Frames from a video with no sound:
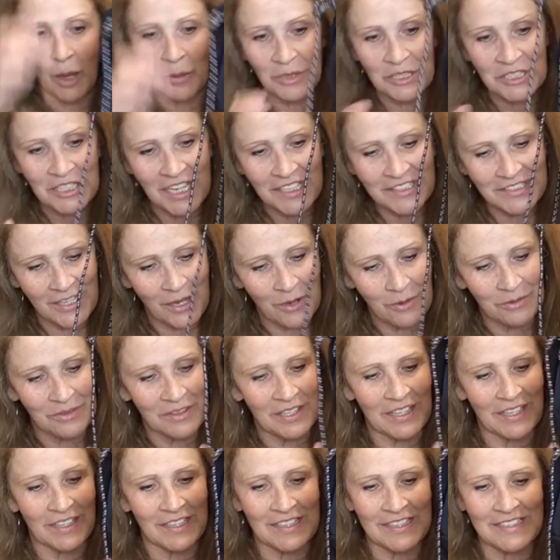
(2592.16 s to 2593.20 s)
which I don't
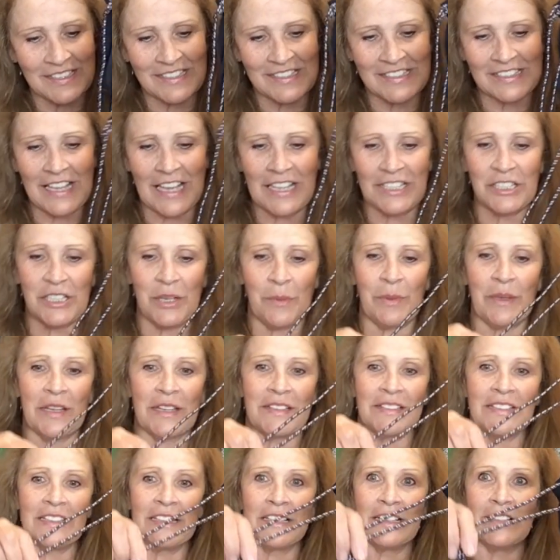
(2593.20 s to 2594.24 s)
think is such a
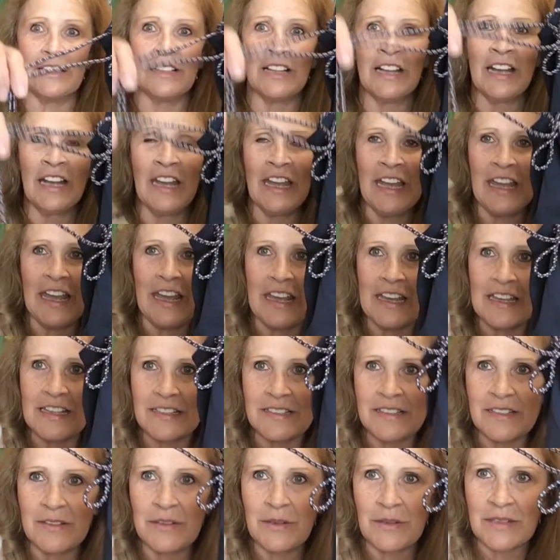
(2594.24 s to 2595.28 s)
big deal,
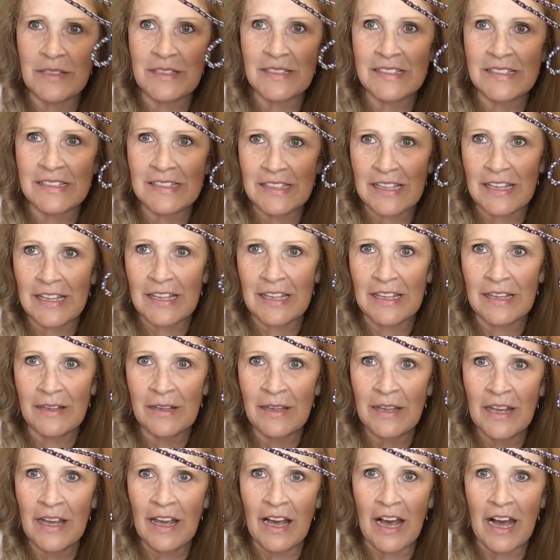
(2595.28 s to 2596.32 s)
is you can see
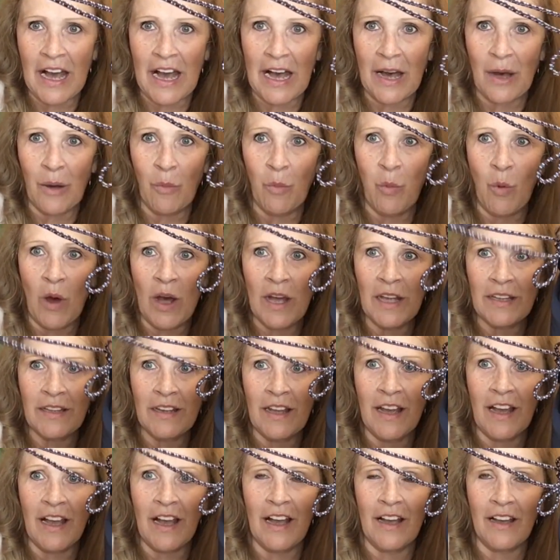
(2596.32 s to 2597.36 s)
uh,
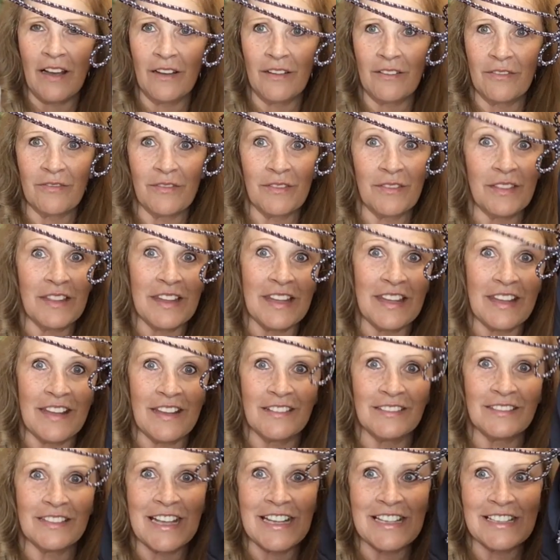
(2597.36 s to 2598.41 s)
one of the
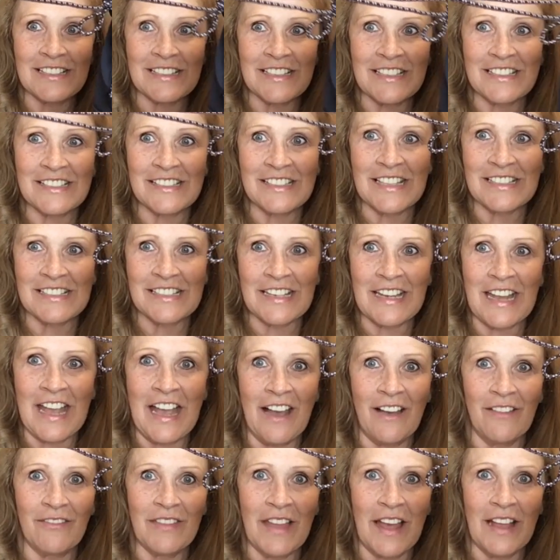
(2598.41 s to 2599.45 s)
laces doesn't
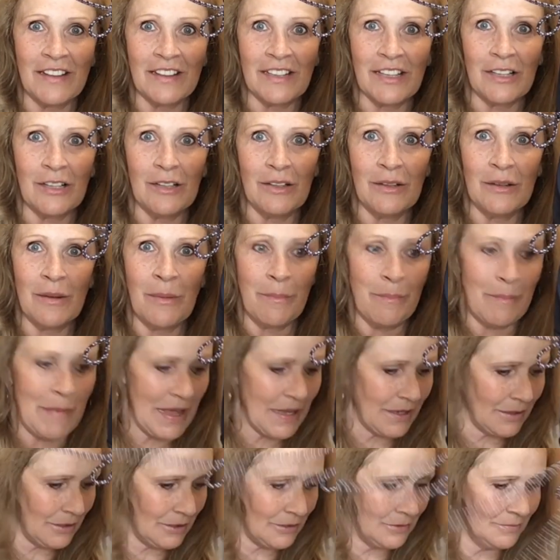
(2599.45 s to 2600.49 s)
have that little
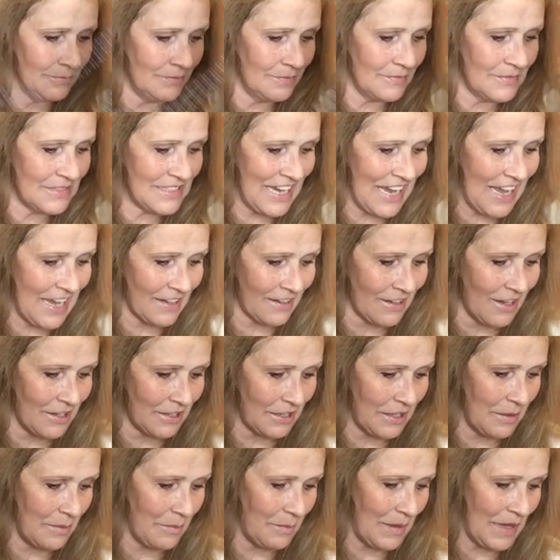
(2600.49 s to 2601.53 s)
metal tag on
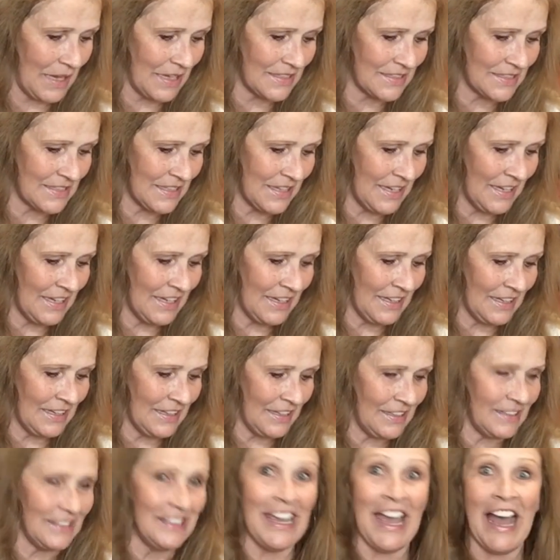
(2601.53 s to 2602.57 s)
it. But
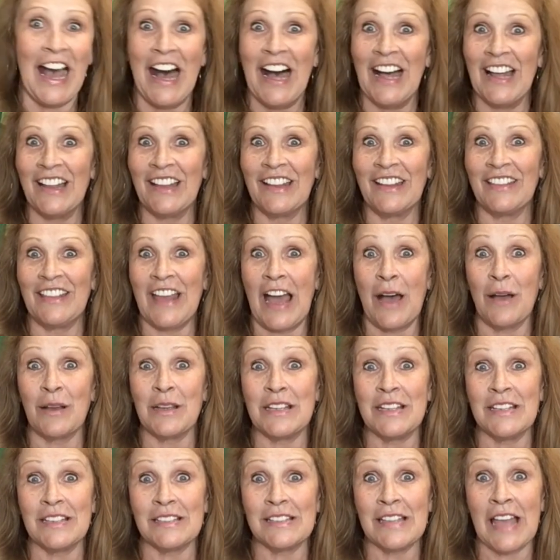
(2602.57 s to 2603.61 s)
yeah, that
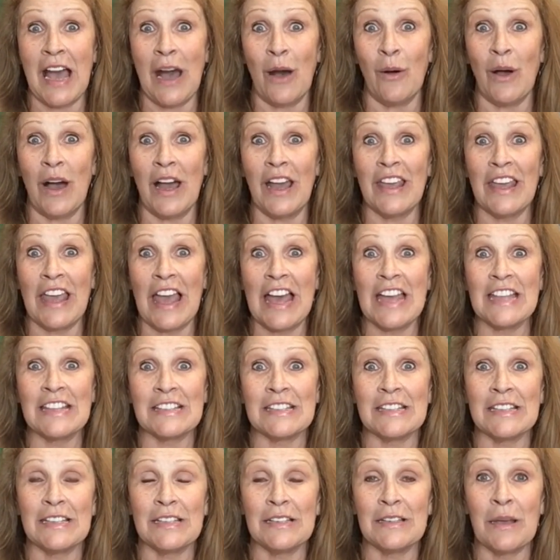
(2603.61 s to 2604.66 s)
is how I
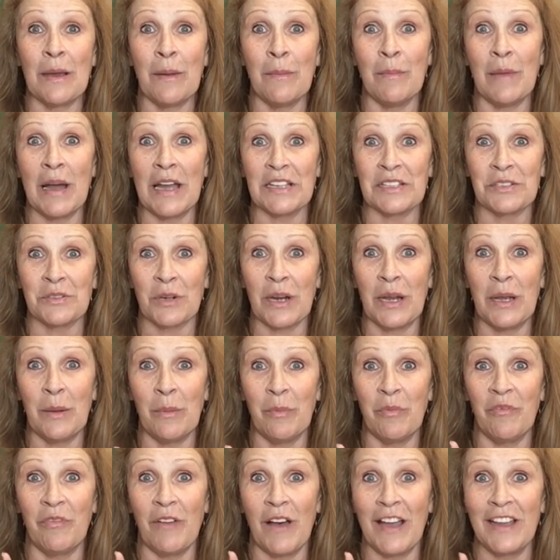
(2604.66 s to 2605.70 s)
ended my
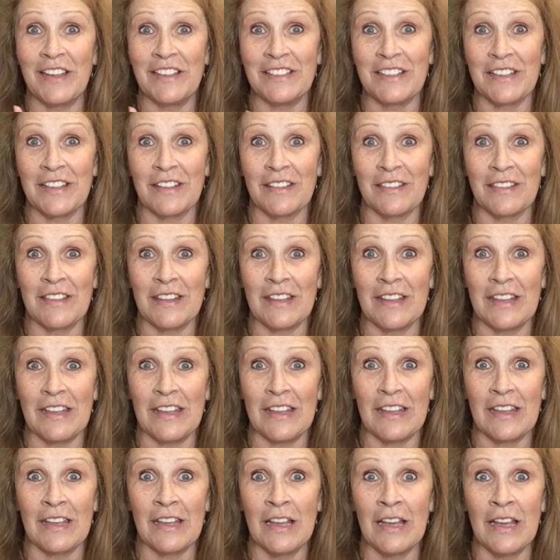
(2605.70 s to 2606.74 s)
trip, finding
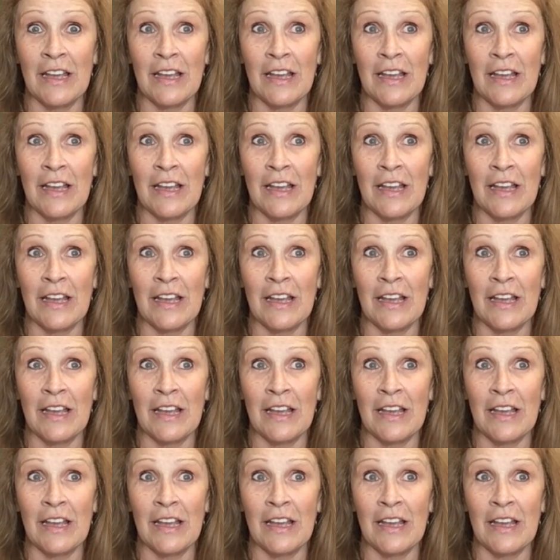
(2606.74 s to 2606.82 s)
the